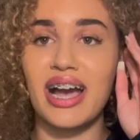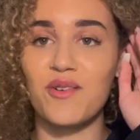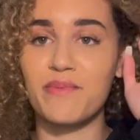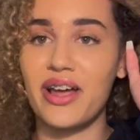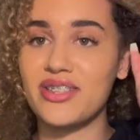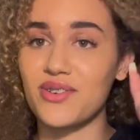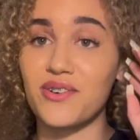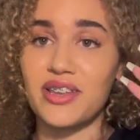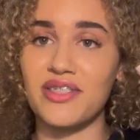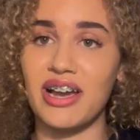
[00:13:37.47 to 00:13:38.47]
I reply to
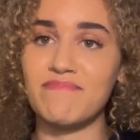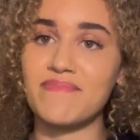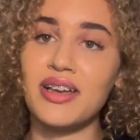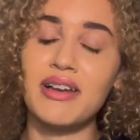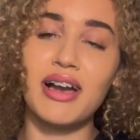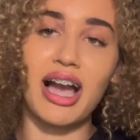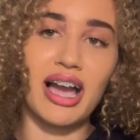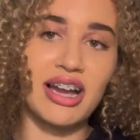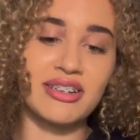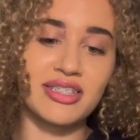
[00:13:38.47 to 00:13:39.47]
all of them.
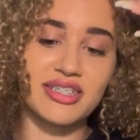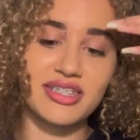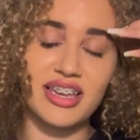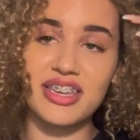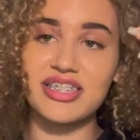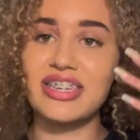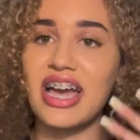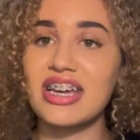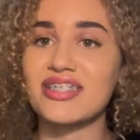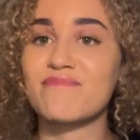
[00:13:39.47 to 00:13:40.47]
And
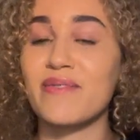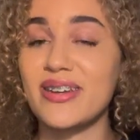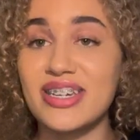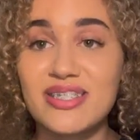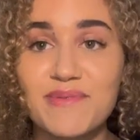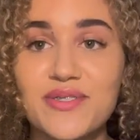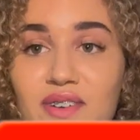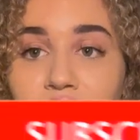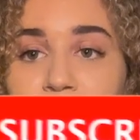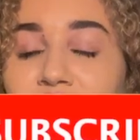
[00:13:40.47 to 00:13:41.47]
yeah, please
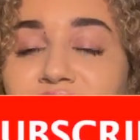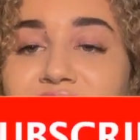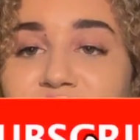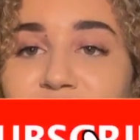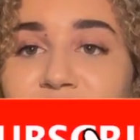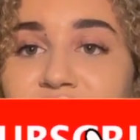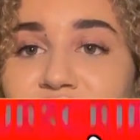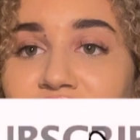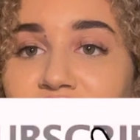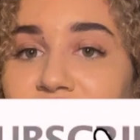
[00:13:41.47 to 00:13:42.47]
subscribe. I have so much
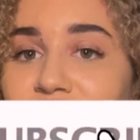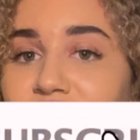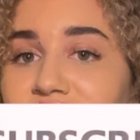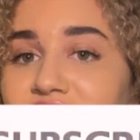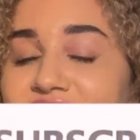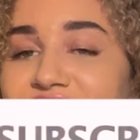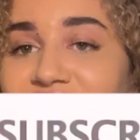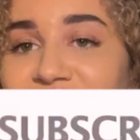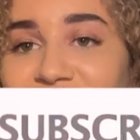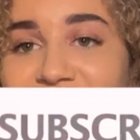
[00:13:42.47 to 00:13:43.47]

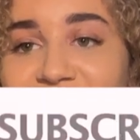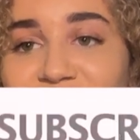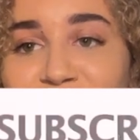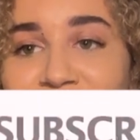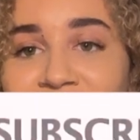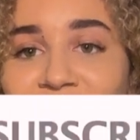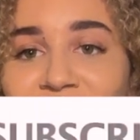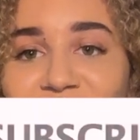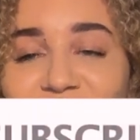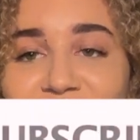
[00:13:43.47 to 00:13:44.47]
exciting content coming out.
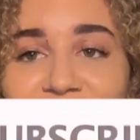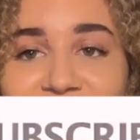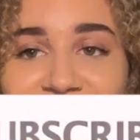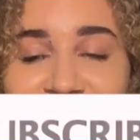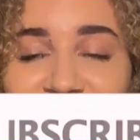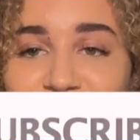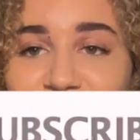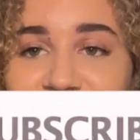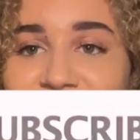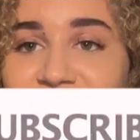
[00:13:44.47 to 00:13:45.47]
I sound a little
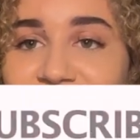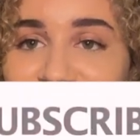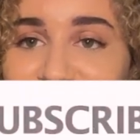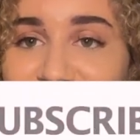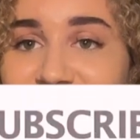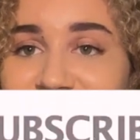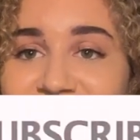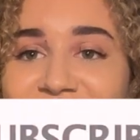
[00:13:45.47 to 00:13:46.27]
bit crazy right now, but yeah.